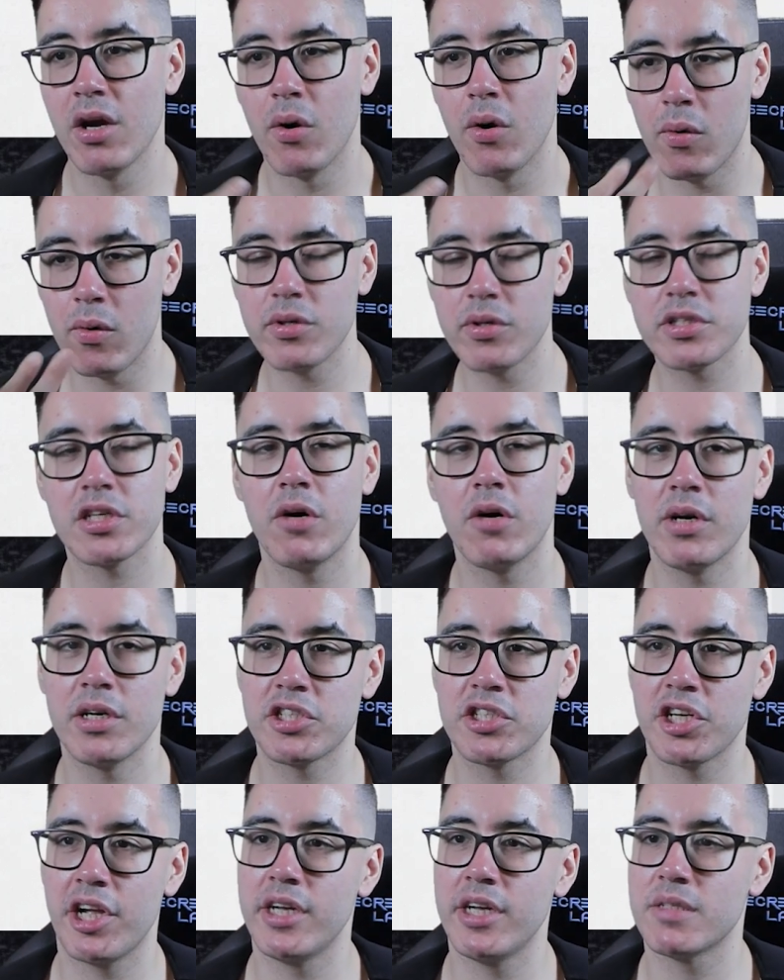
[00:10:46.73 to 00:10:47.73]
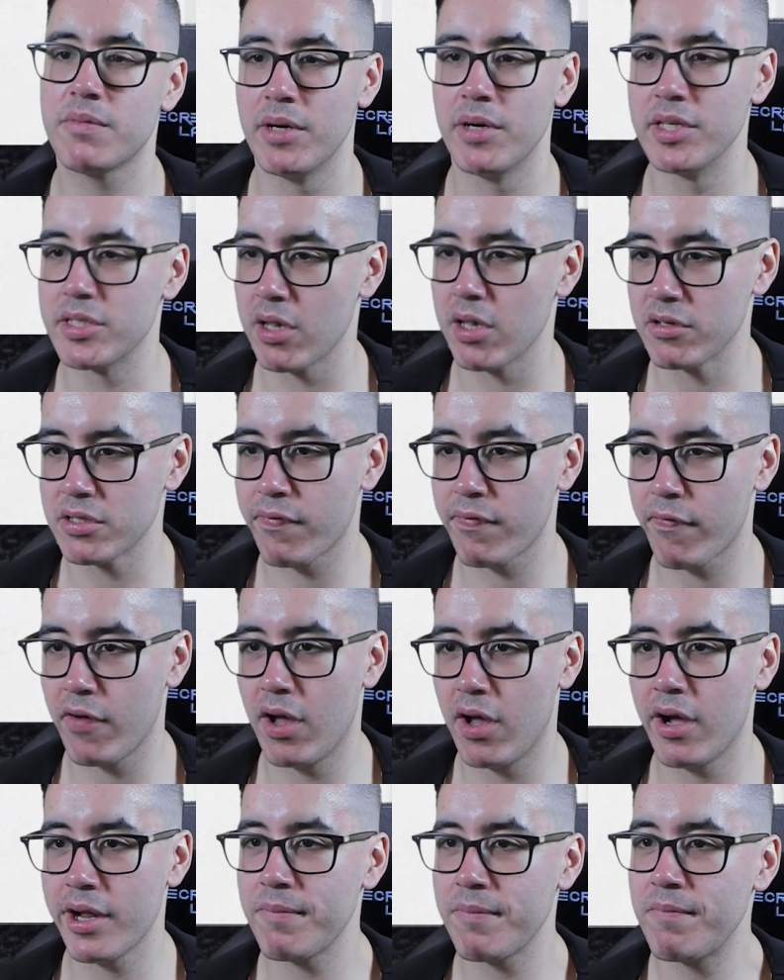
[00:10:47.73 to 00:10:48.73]
Also unchanged, but it's lost
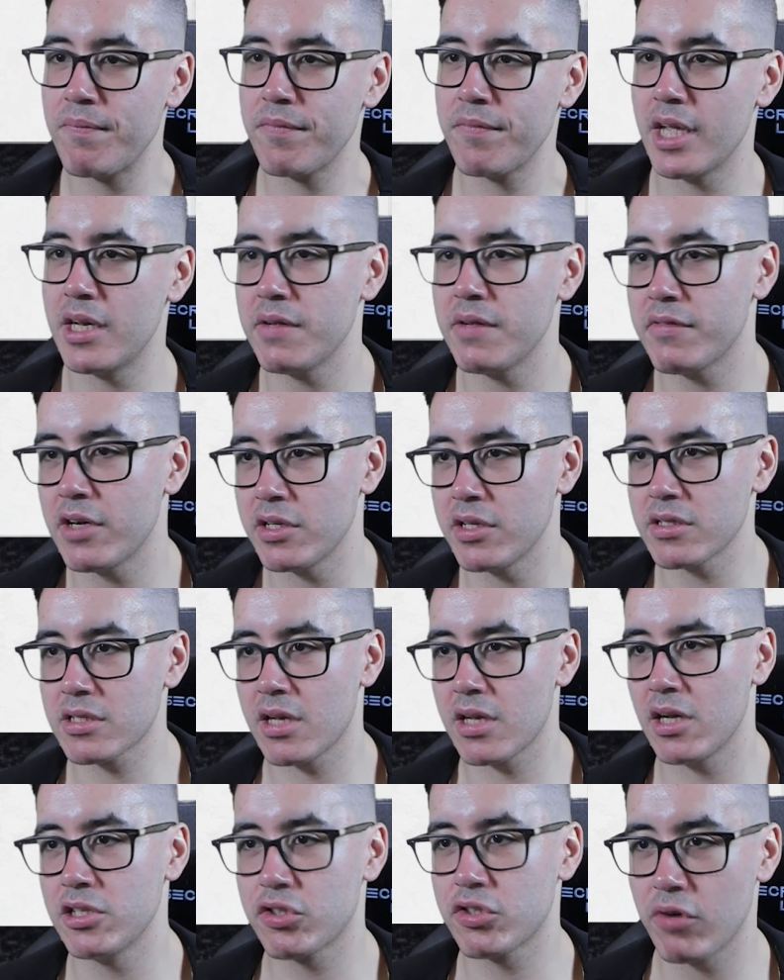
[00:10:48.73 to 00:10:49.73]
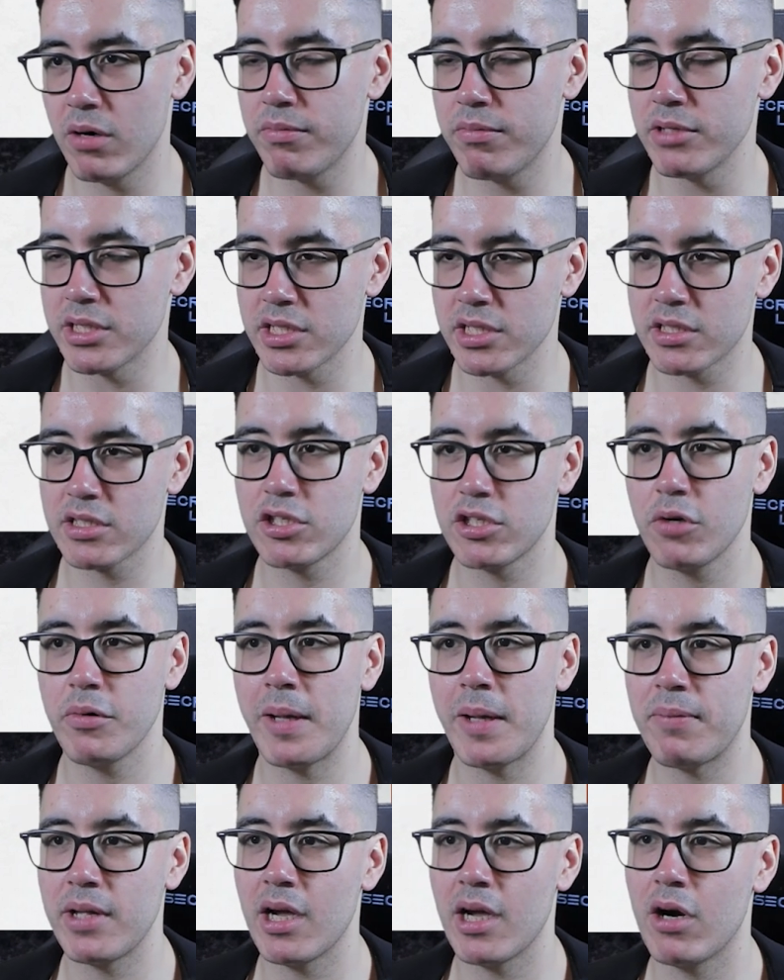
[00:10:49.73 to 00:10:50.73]
Fly. Then you've got your Sludge Grub, which is 2
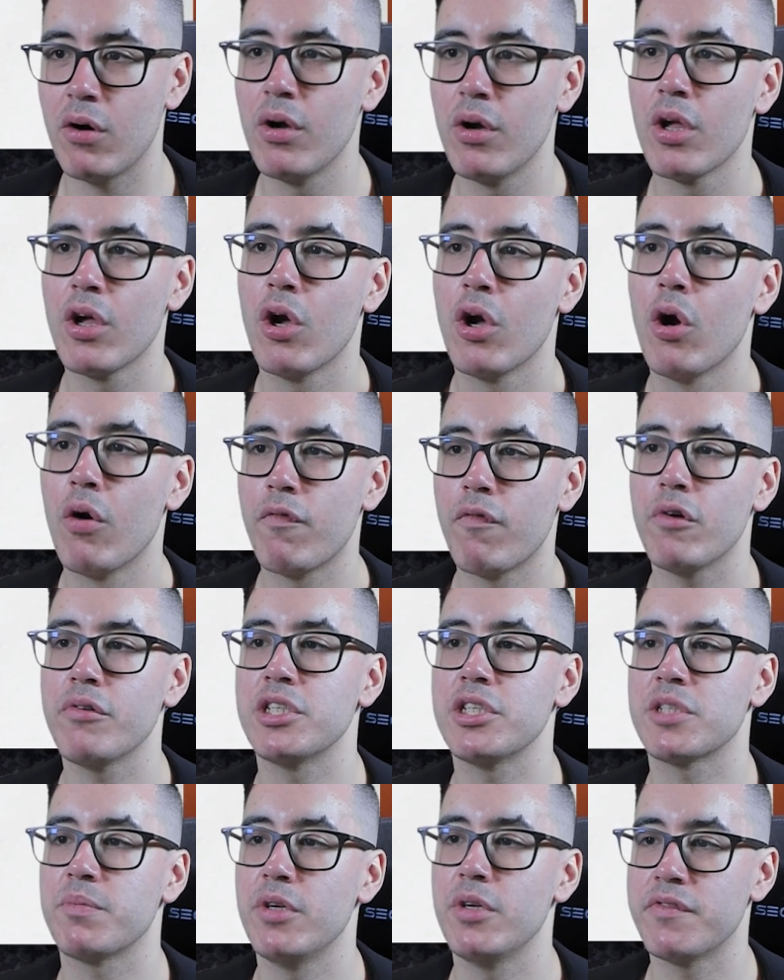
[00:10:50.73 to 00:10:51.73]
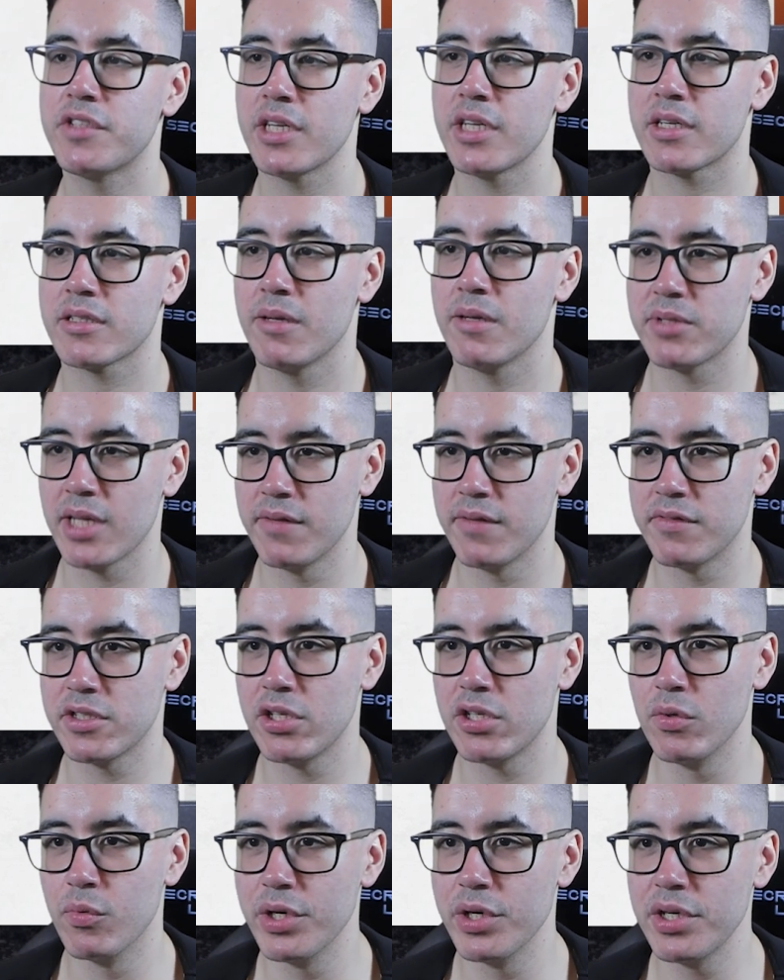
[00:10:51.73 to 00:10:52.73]
APL, 4-inch move, 6 up save,
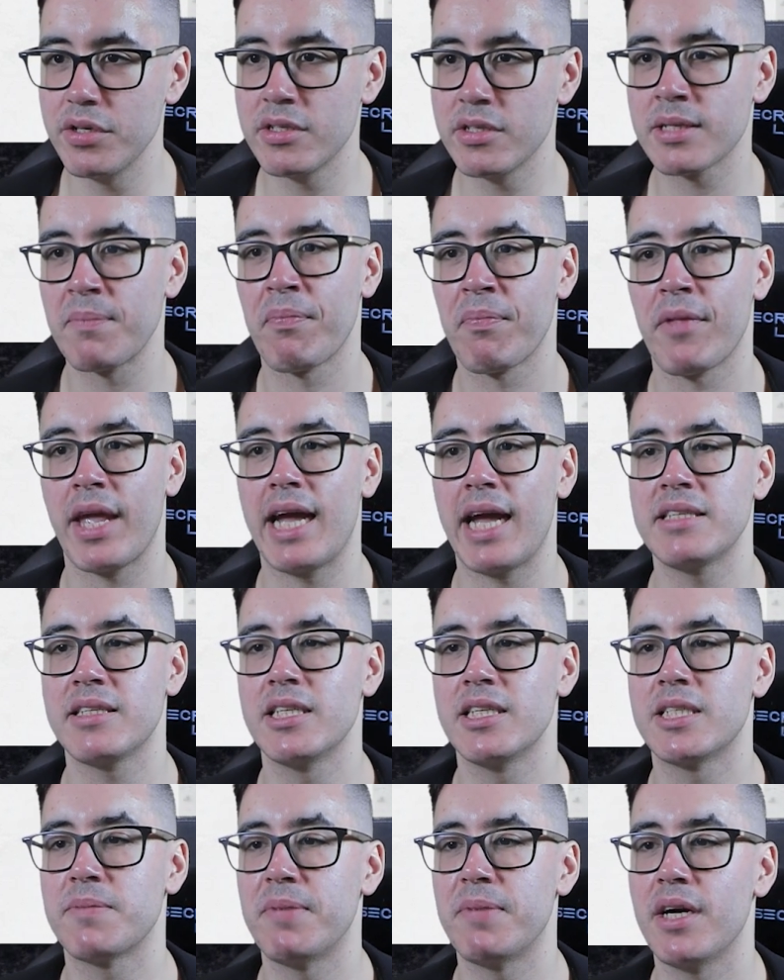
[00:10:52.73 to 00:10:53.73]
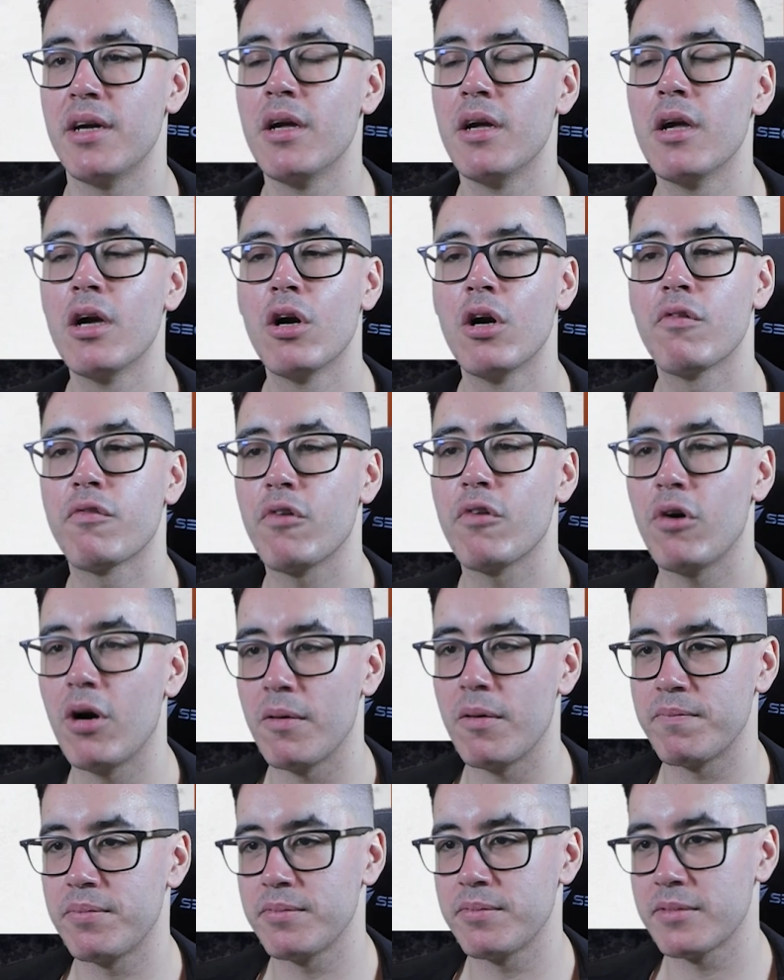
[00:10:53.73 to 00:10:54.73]
2 wounds, Acid Spit, 4
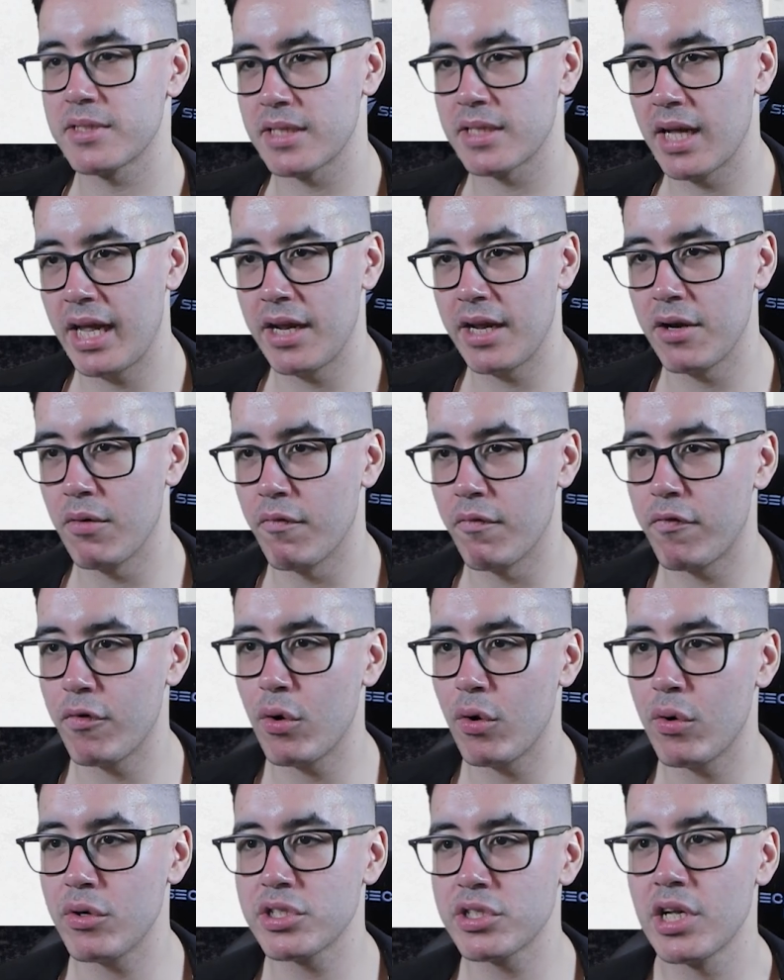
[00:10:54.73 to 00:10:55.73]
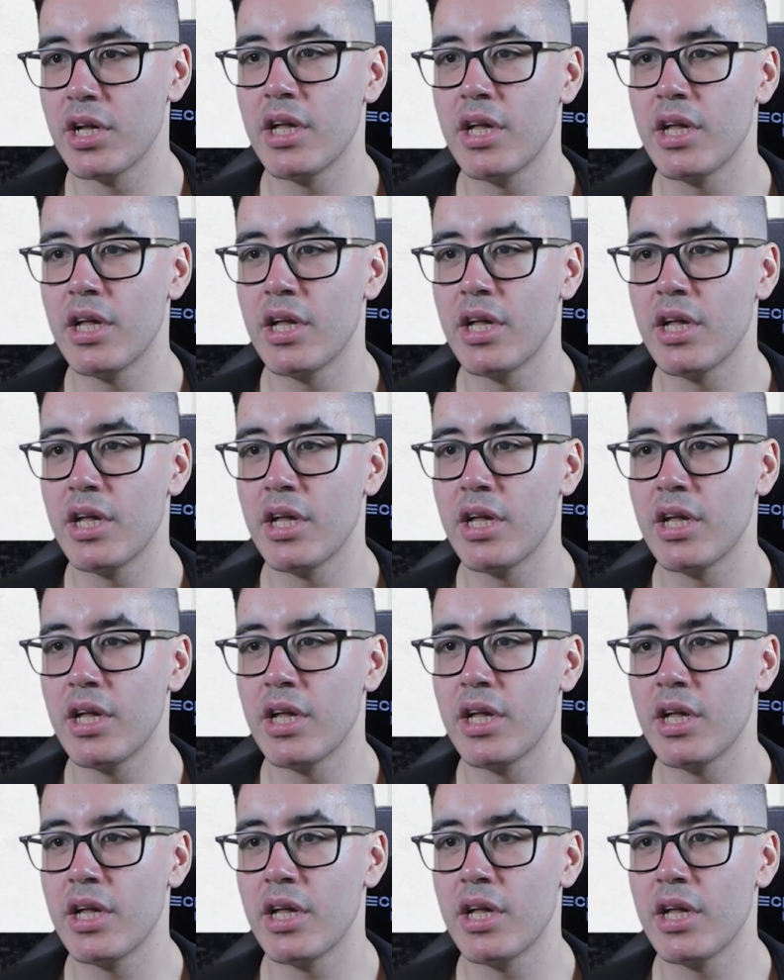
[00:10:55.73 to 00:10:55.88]
ups hitting on 4s,